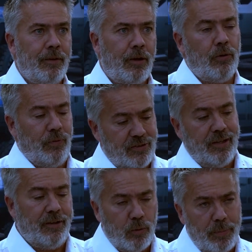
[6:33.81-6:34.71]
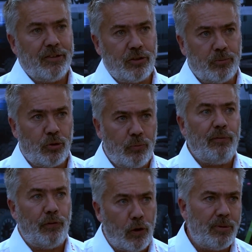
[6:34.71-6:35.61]
Obviously, there will be some sort of
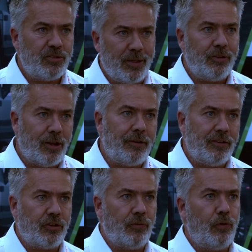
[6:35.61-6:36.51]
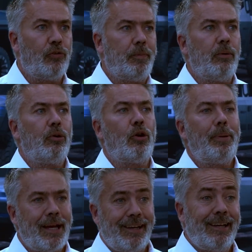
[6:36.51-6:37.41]
refurbishment done and so forth, but it will go
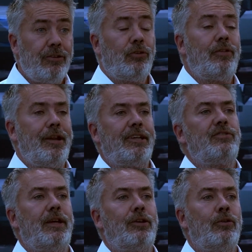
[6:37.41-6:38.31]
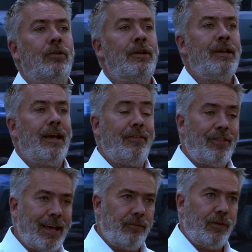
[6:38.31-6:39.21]
back into the next vehicle, and
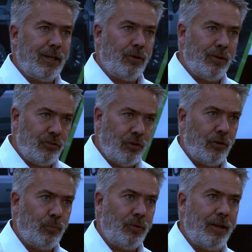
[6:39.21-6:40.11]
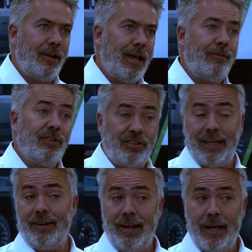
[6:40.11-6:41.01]
that vehicle in turn will then have a
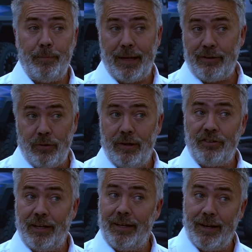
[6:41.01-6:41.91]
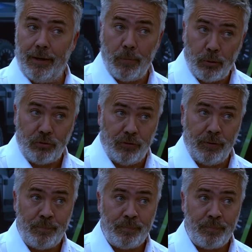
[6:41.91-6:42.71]
second-hand battery and a second-hand motor,